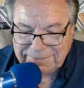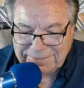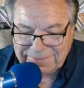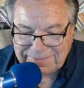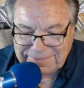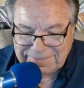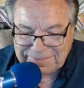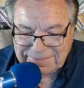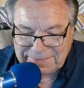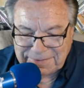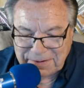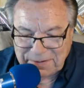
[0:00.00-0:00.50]

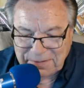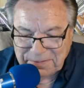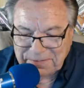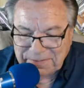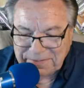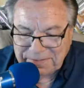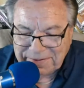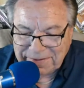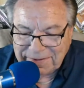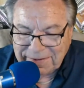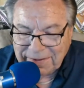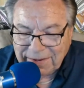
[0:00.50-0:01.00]
So
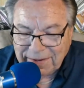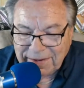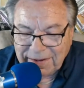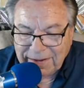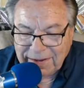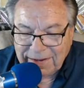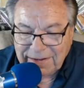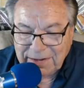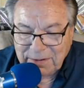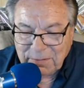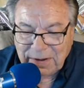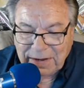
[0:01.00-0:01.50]

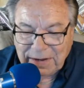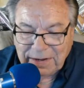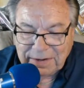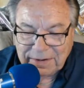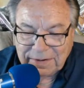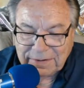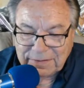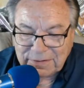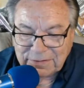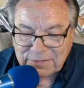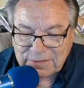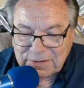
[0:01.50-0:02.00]
anyway,
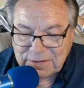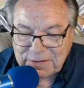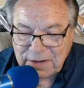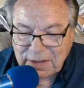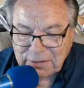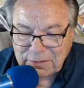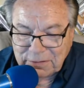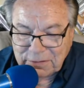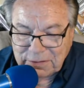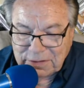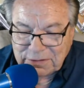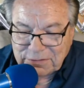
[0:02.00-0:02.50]
there's
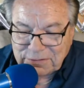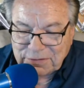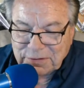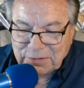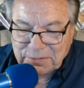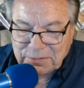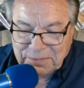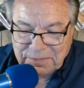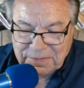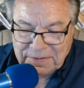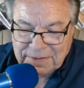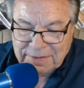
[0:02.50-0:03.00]
another
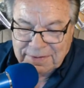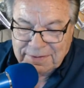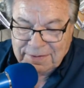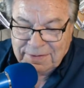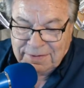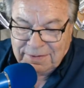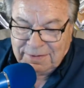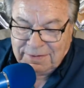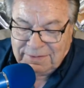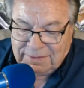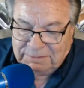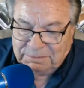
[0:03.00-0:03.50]
issue,
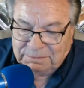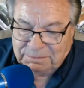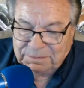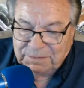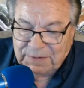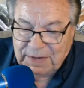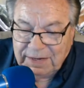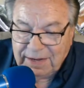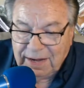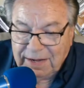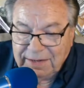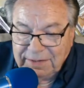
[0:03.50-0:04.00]

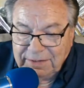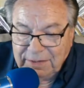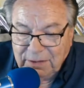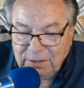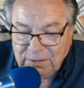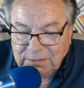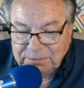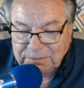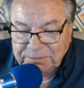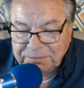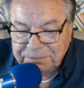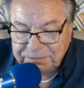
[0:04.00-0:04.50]
and I
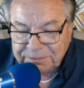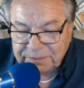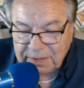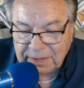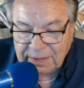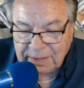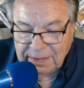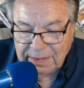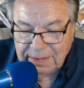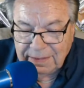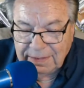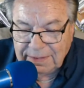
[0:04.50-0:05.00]
know
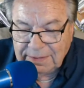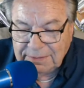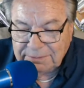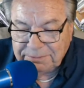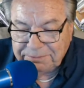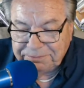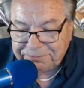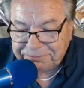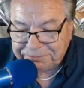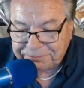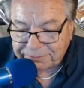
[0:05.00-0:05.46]
um,